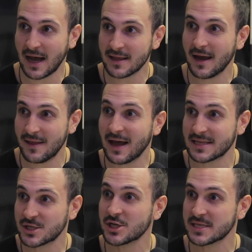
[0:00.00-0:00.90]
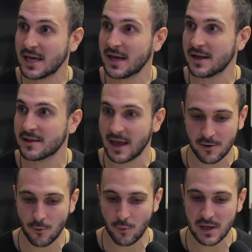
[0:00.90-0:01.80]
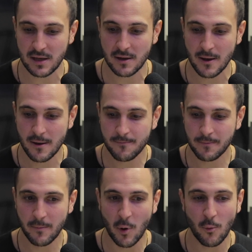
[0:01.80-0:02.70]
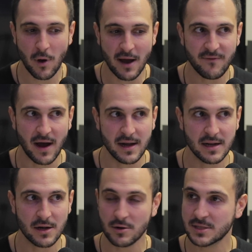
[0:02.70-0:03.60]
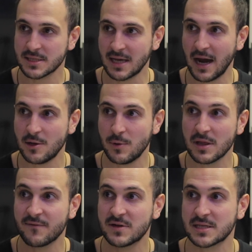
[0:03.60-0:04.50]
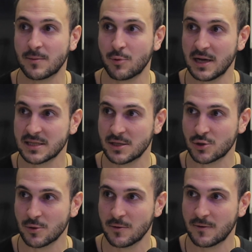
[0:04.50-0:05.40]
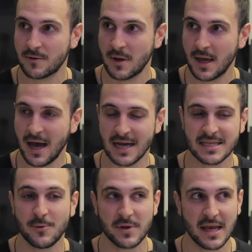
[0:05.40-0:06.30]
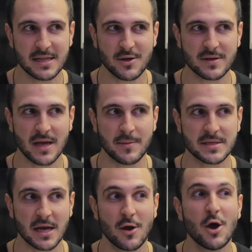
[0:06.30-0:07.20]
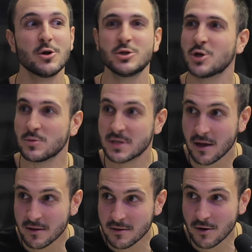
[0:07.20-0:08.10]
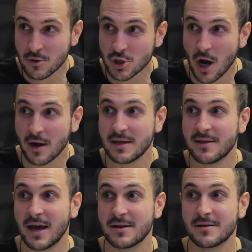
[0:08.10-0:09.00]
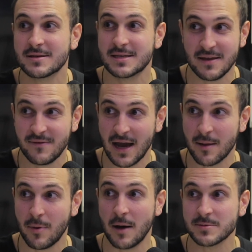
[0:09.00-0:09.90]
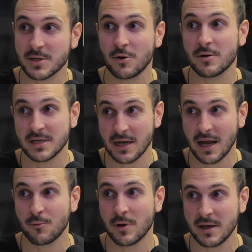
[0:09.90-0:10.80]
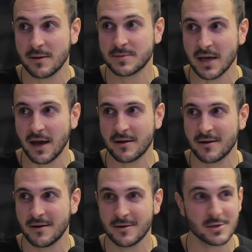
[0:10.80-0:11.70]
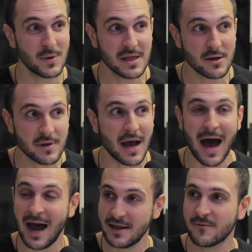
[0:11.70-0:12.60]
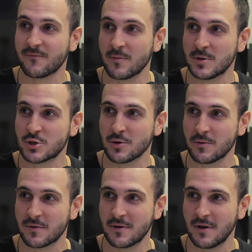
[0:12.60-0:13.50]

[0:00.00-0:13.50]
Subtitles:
that's just it. Like but I find in our society, we love to suppress the truth. I see it with kids all the time. It's like, don't tell little Johnny that Stevie had a popsicle. He's going to get really upset. So we literally hide them from the truth,